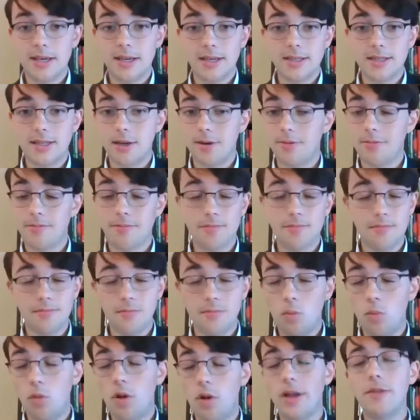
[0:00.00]
So
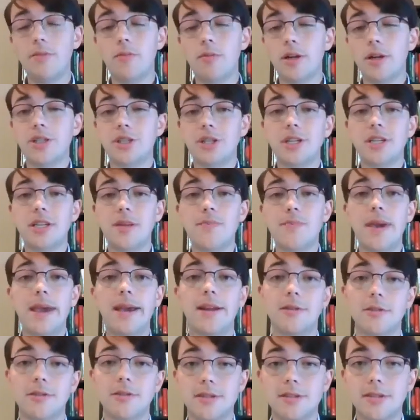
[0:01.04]
what should
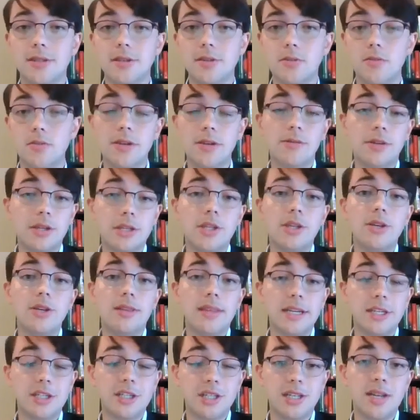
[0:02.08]
debaters, what do you
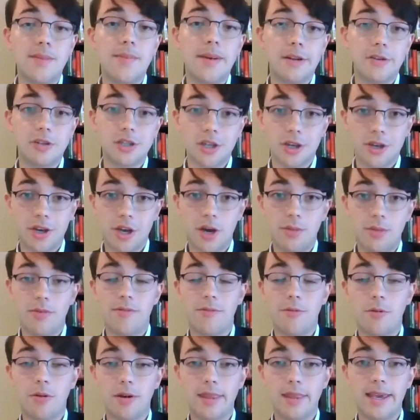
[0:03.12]
think debaters should know
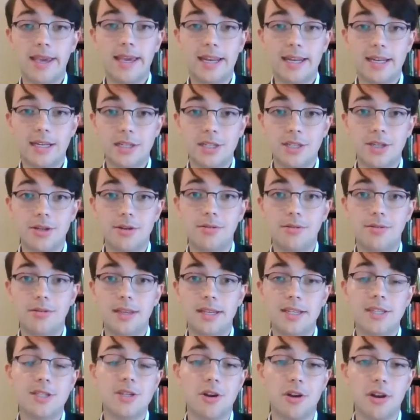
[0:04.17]
before they get into
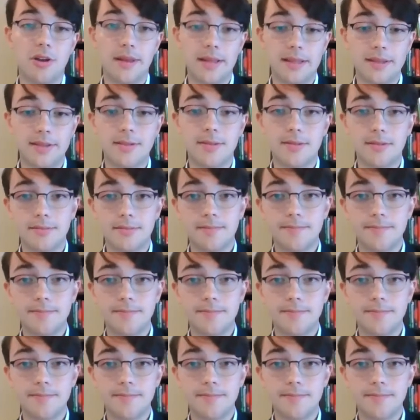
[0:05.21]
these tournaments?